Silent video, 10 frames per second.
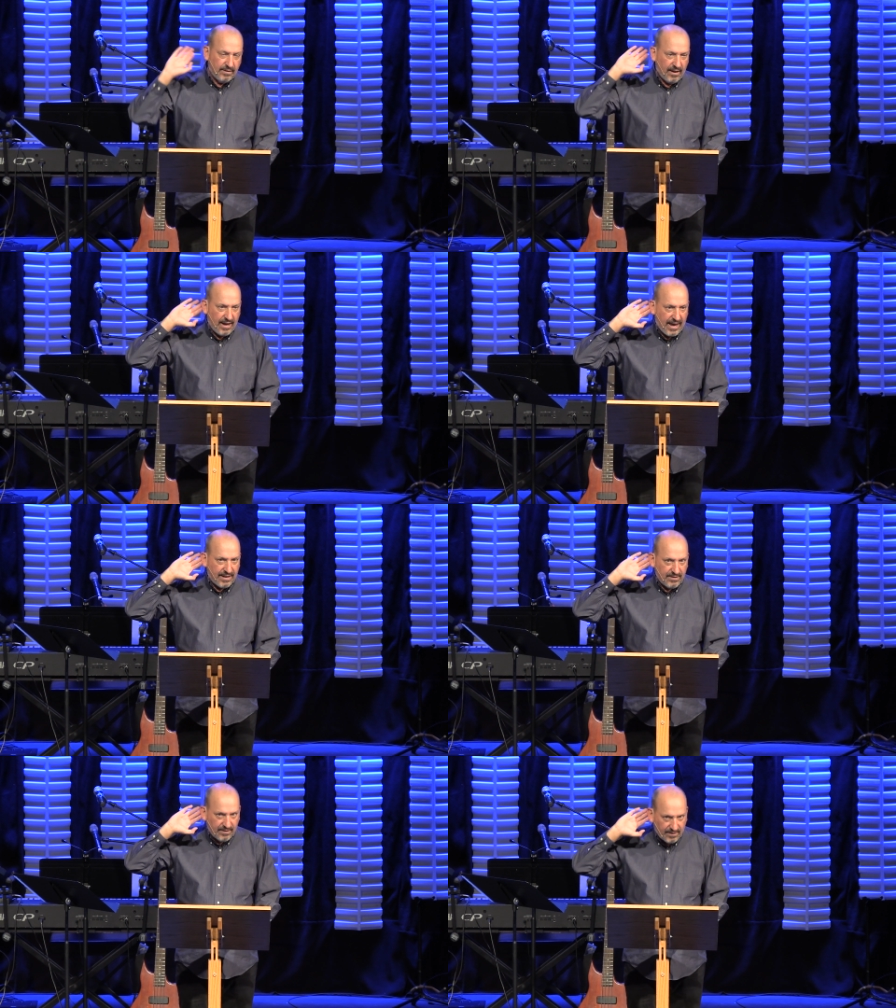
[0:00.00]

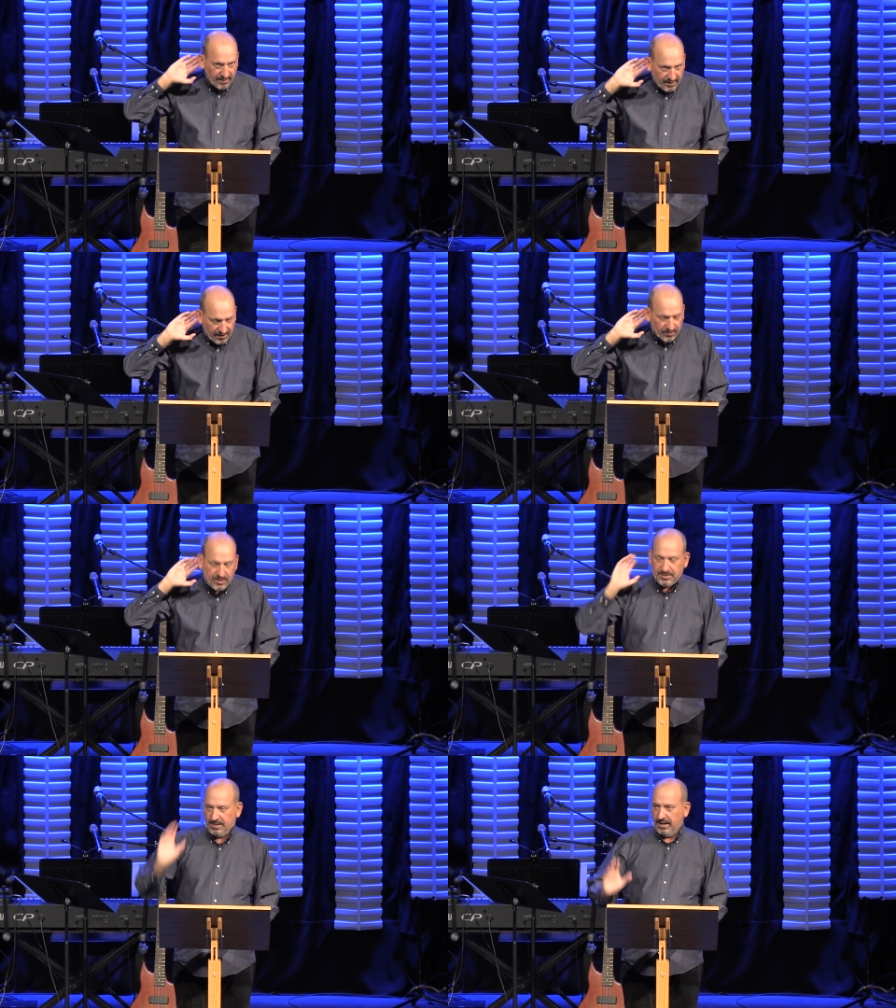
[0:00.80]
And heal
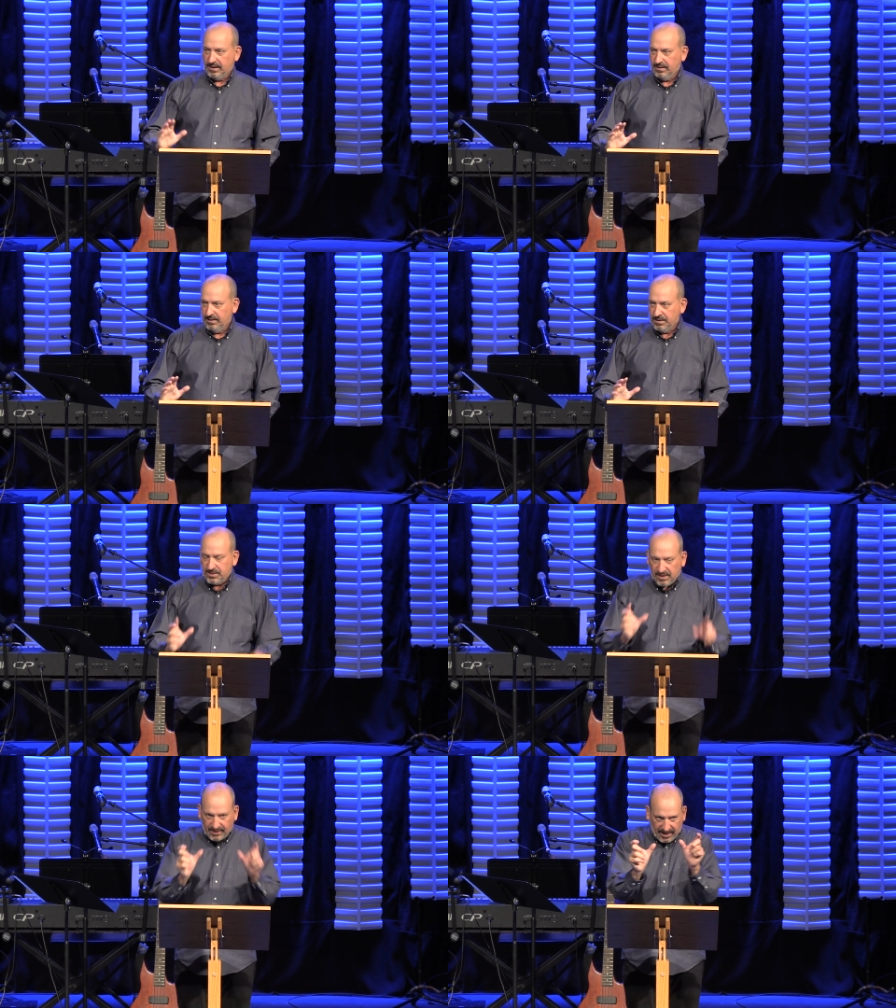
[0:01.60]
the sick. You
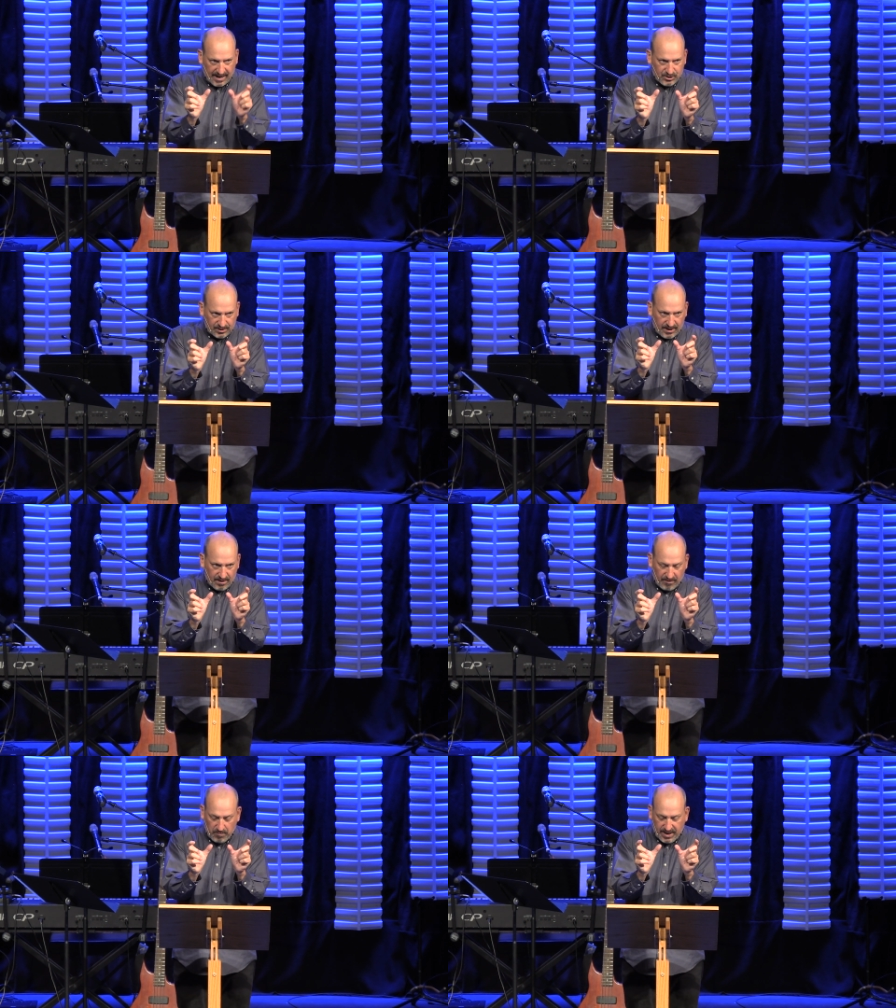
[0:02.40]
see the connection
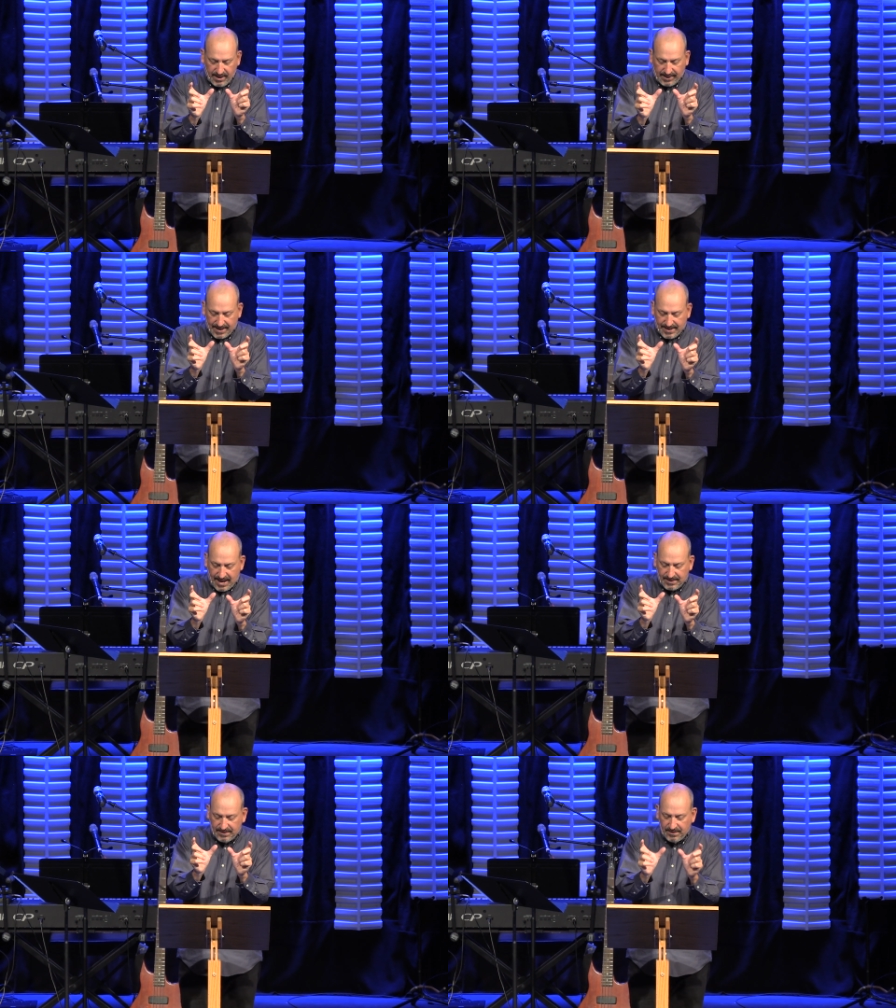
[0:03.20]
there, everybody? Got
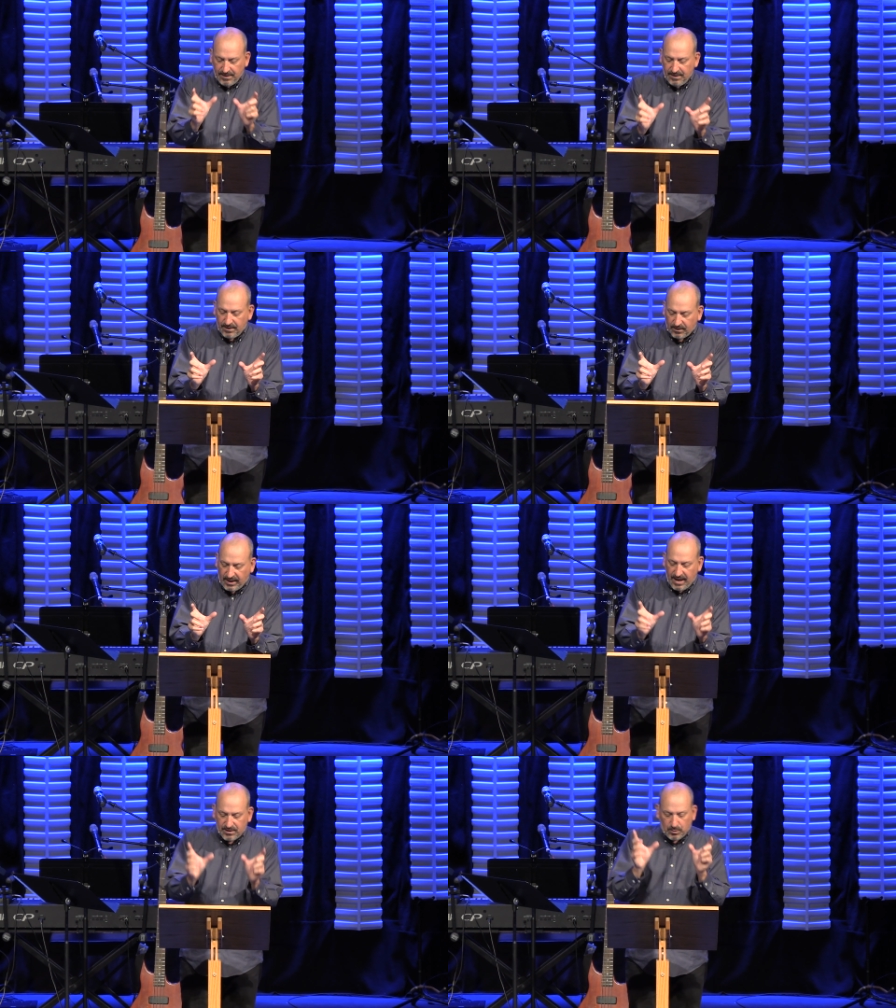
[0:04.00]
that?
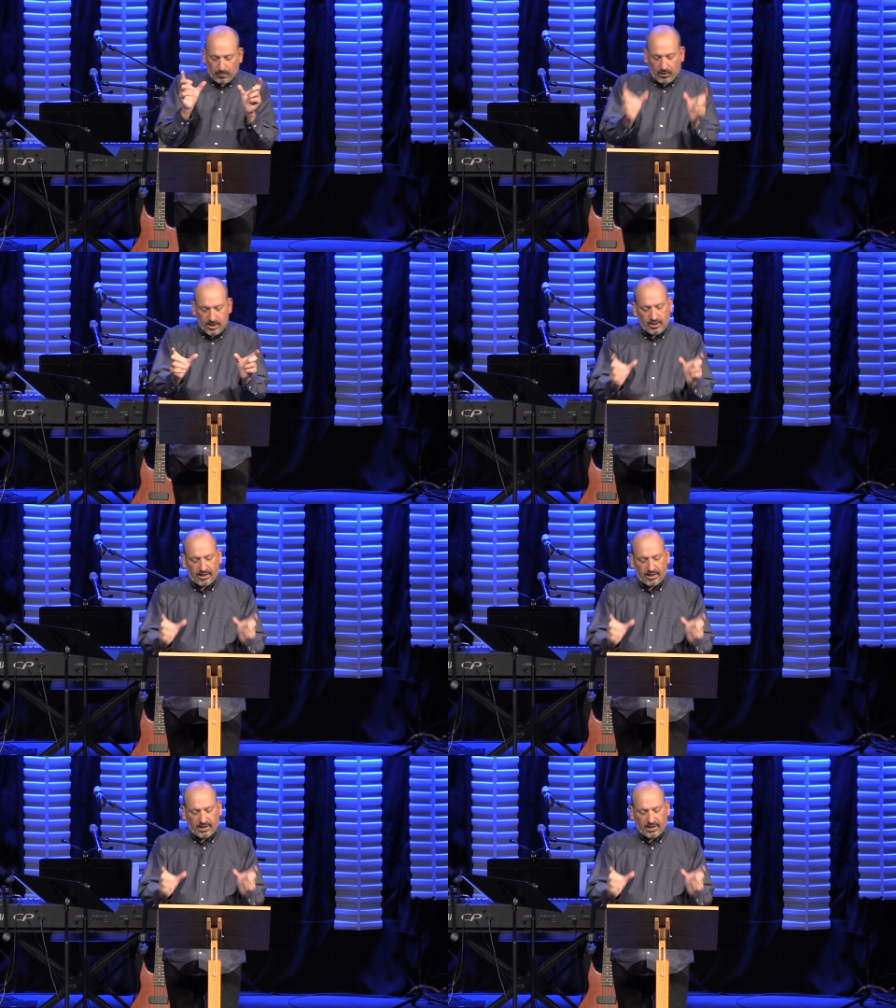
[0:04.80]
Okay, so preach the